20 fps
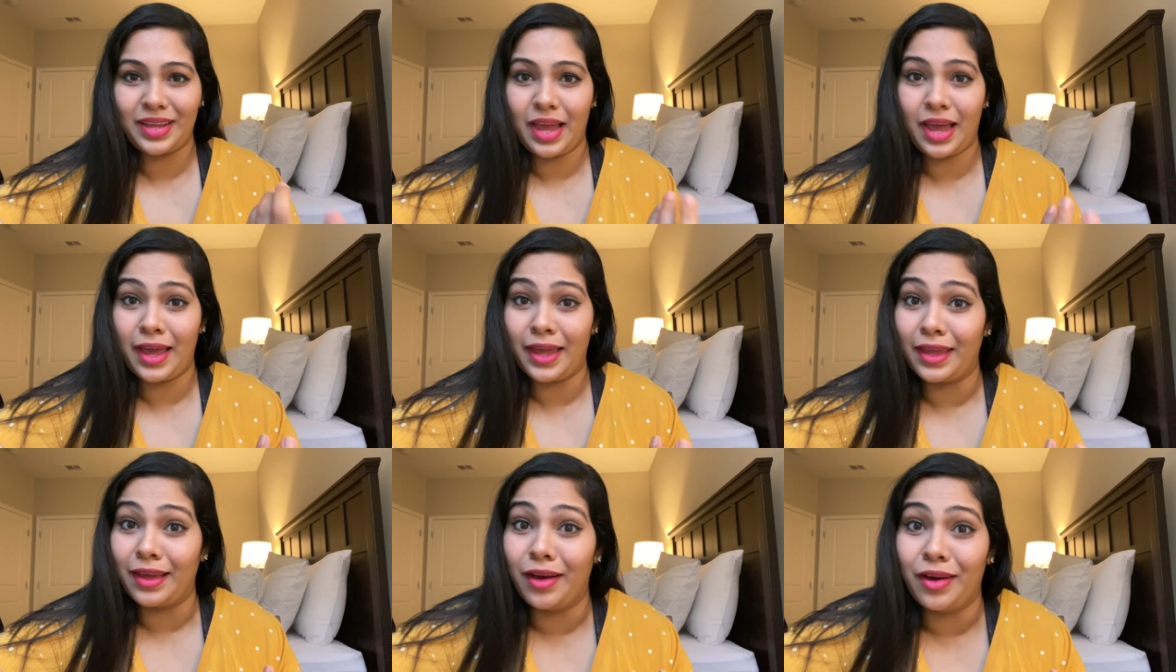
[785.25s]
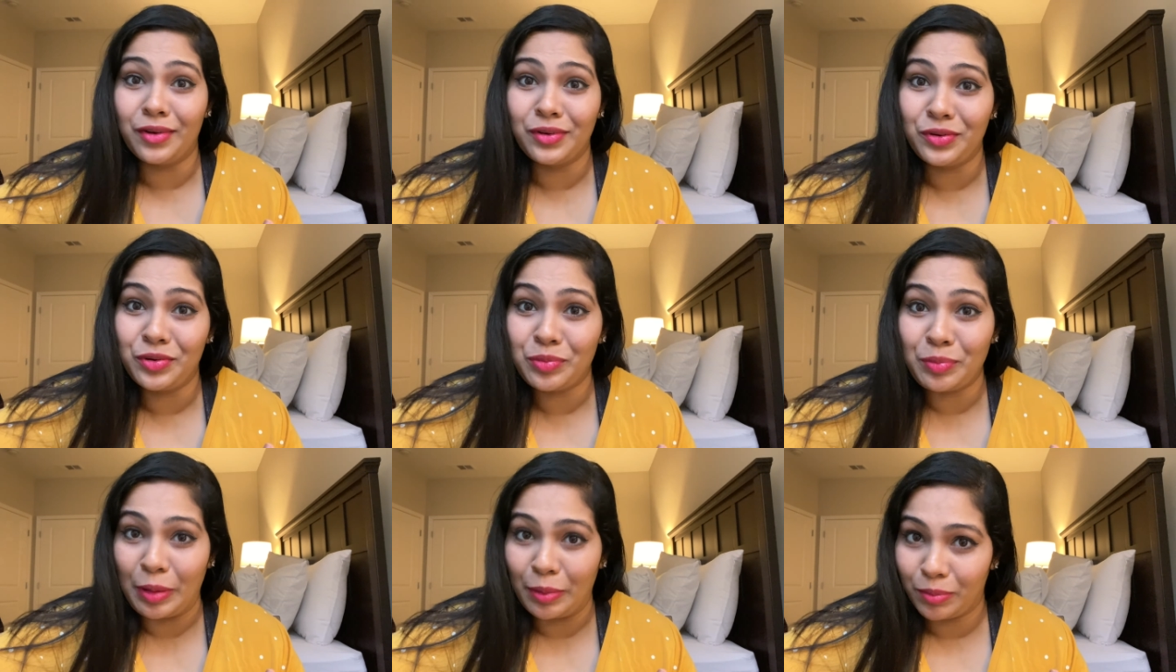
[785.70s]
I
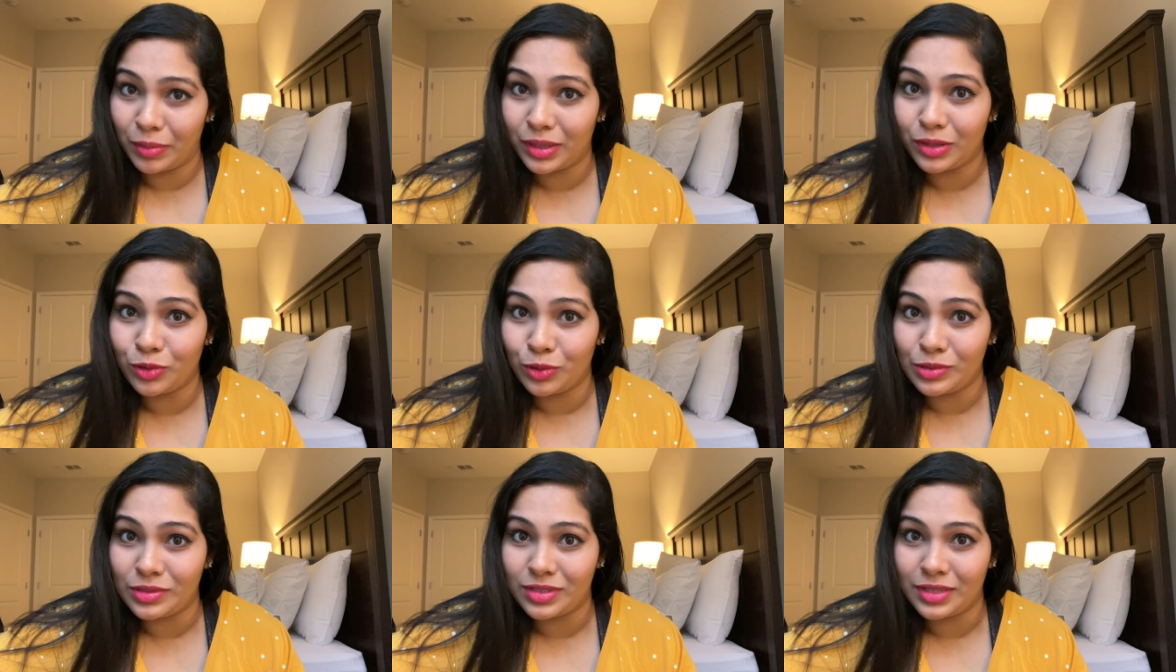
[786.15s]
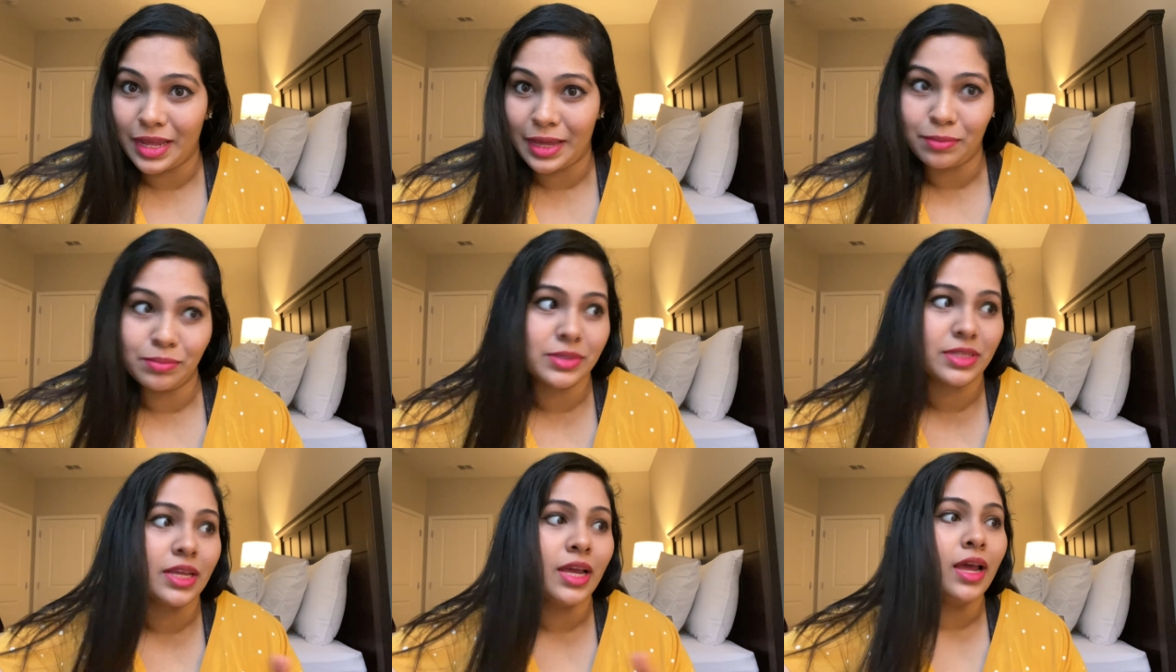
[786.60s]
can't remember those
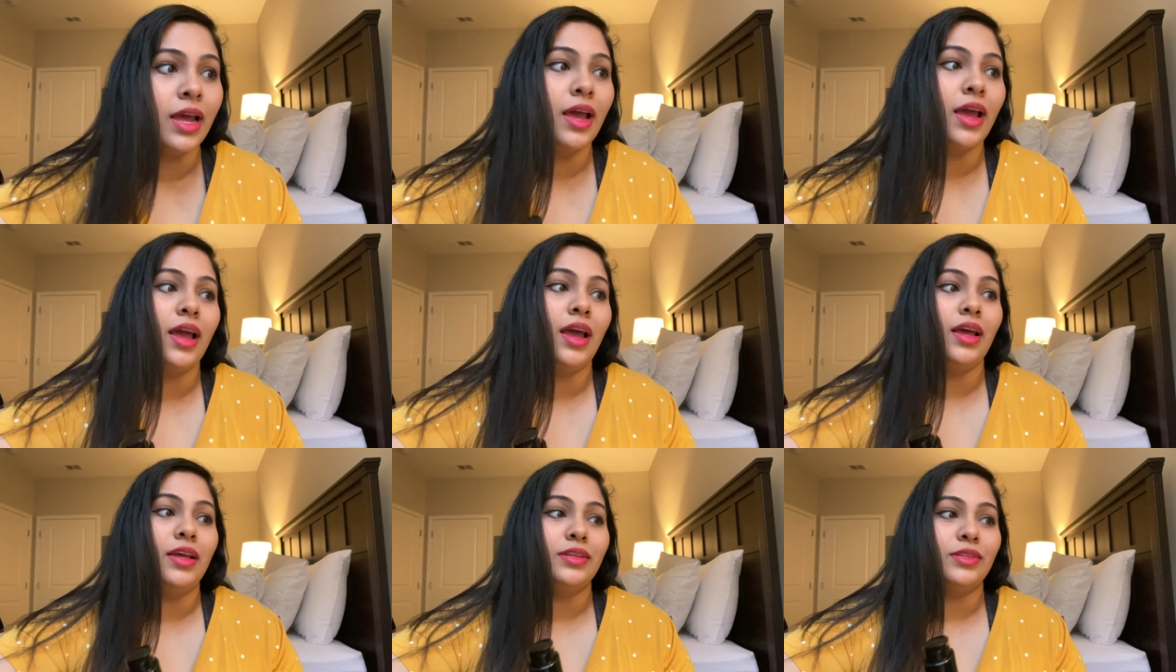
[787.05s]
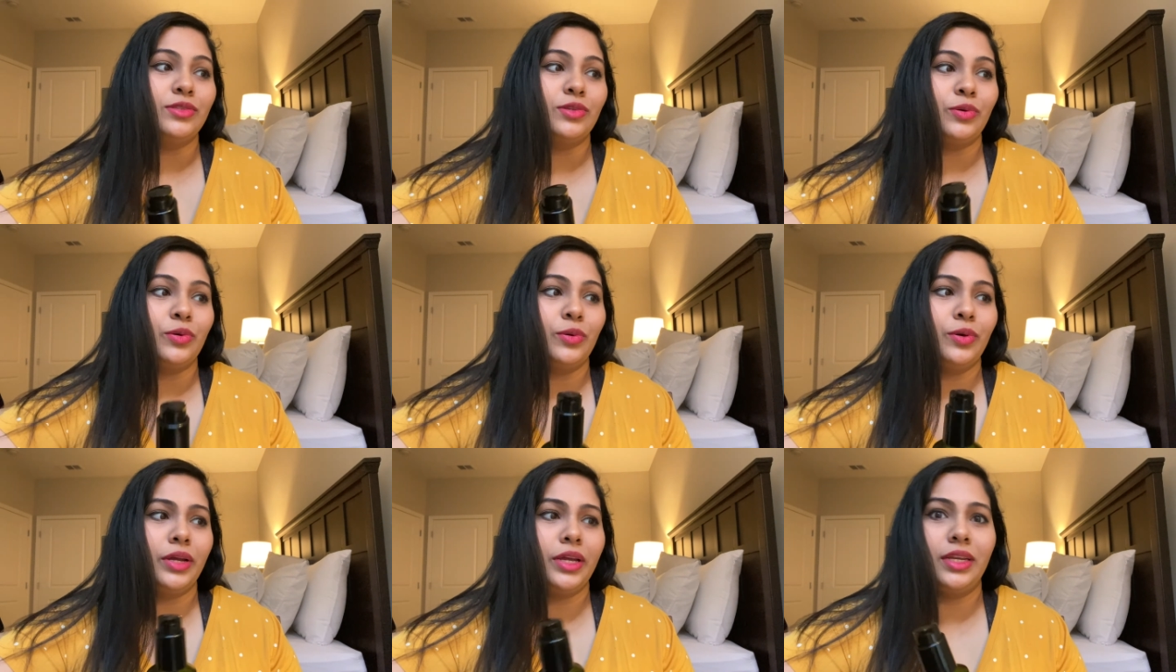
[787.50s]
names.
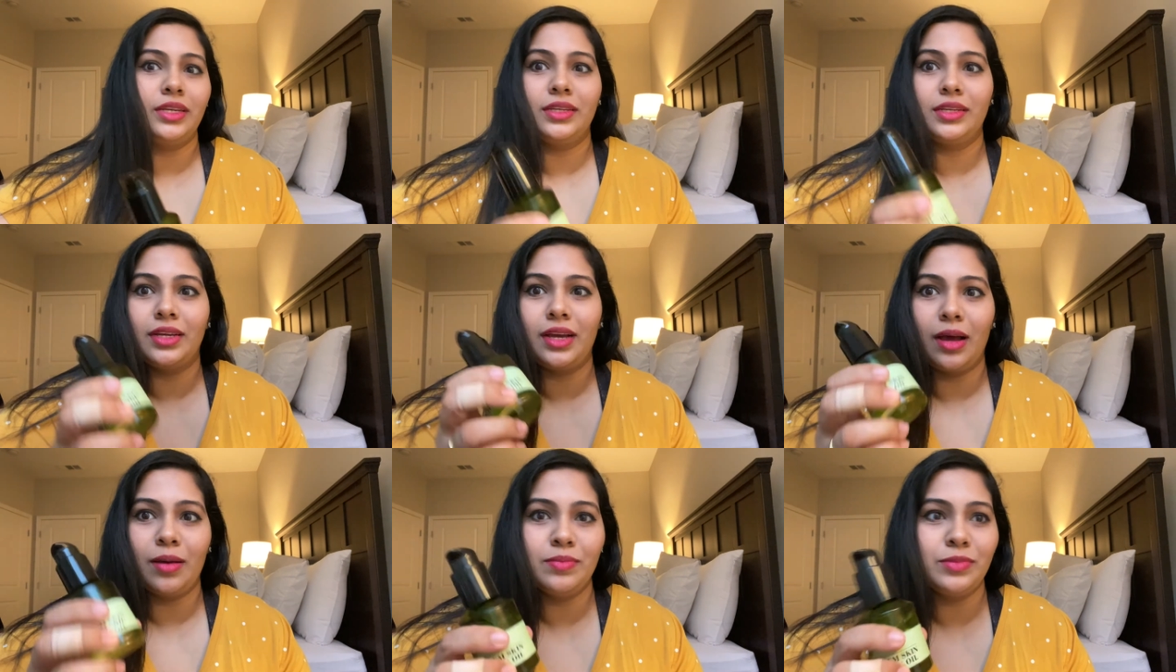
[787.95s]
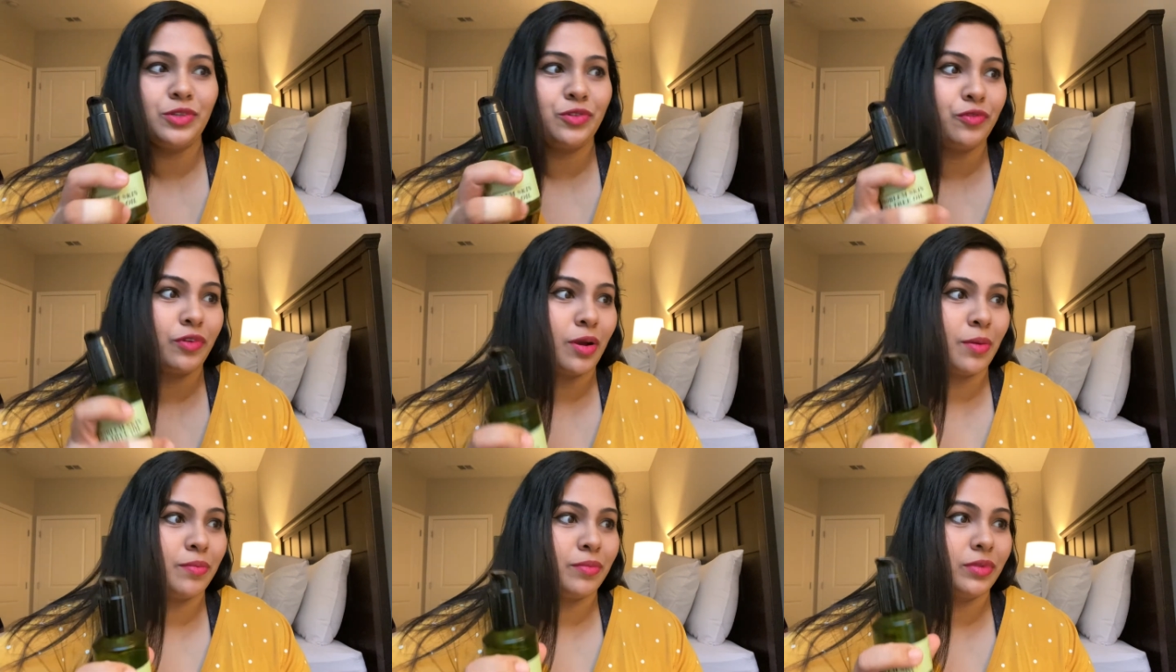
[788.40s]
So it comes
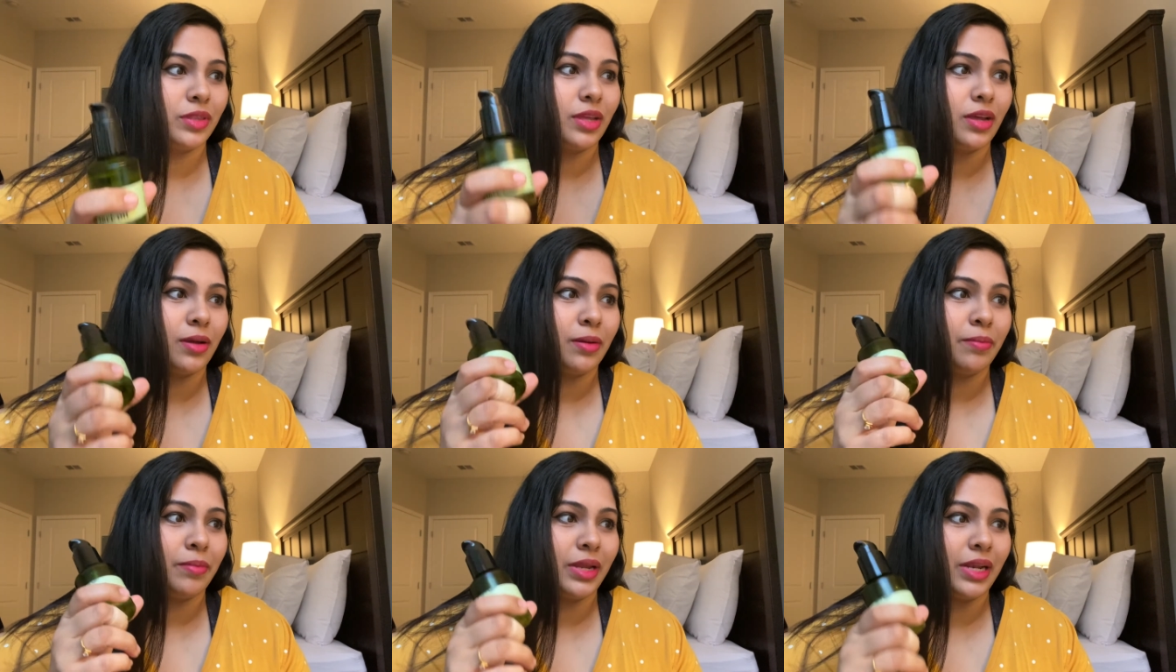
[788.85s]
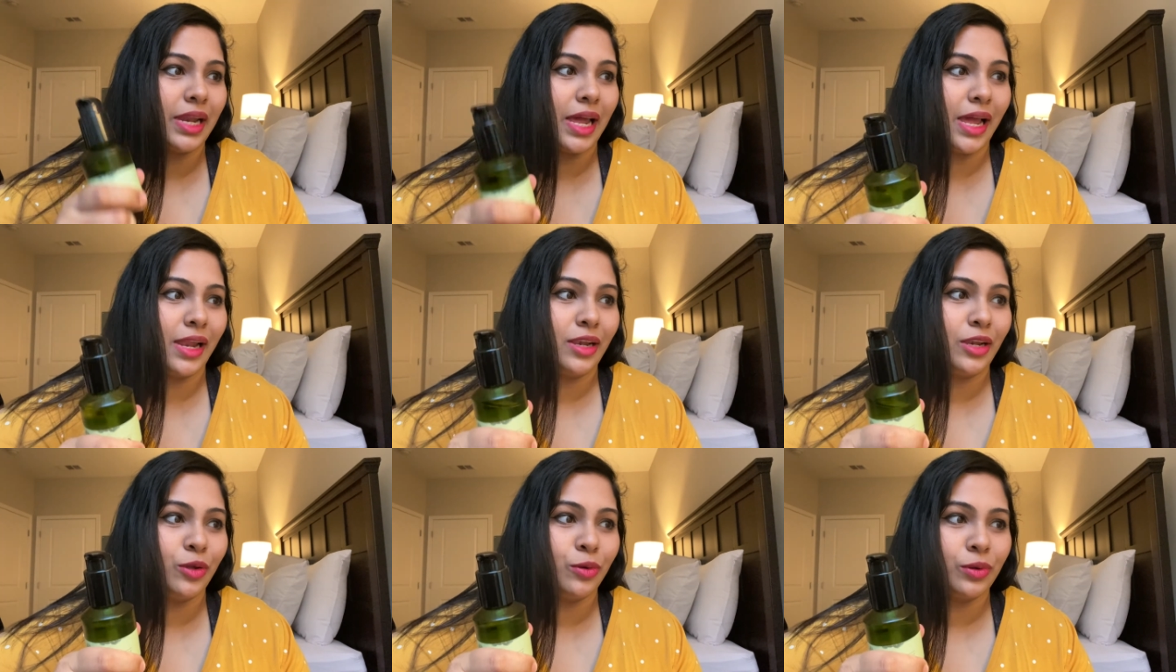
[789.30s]
from the
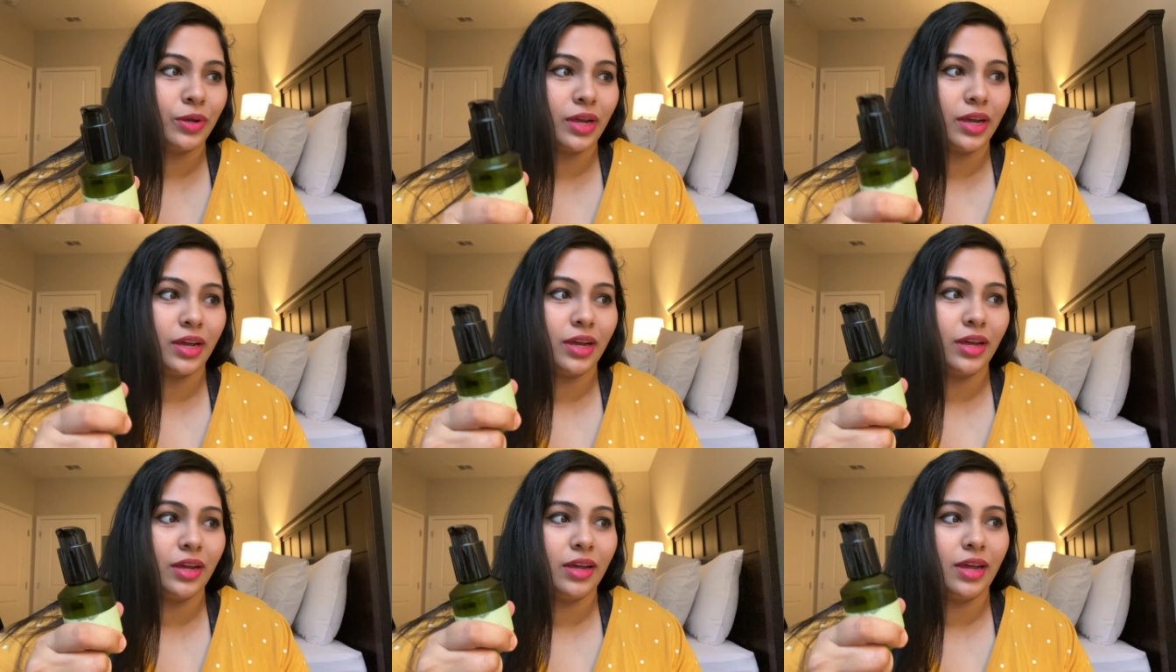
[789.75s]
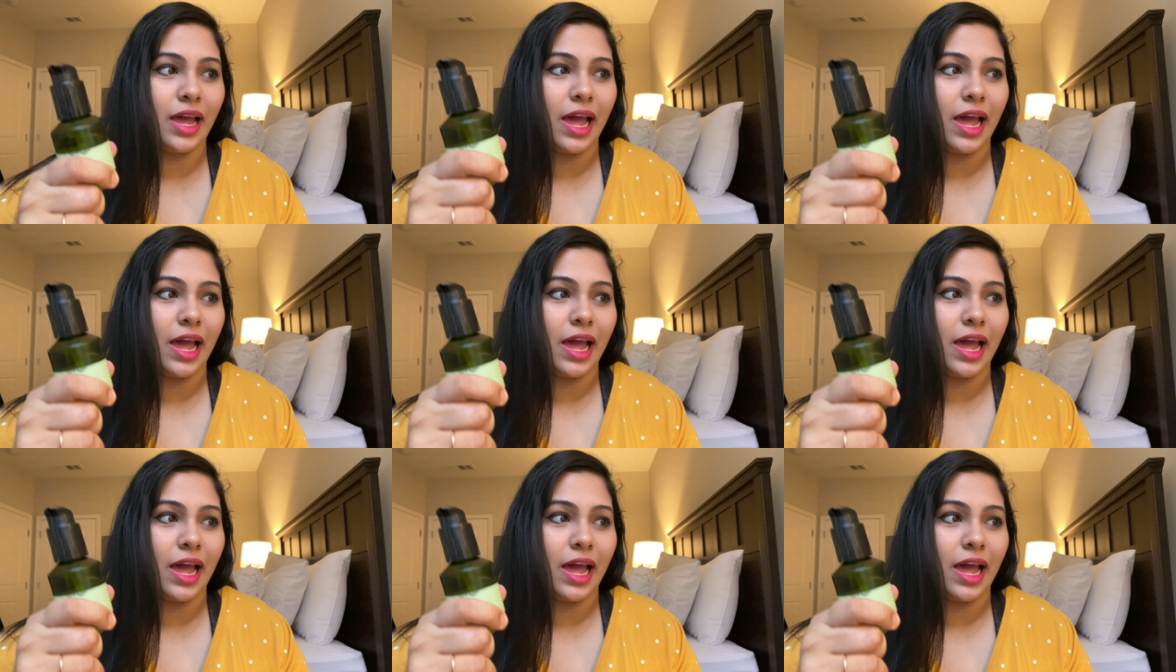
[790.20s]
Melaleuca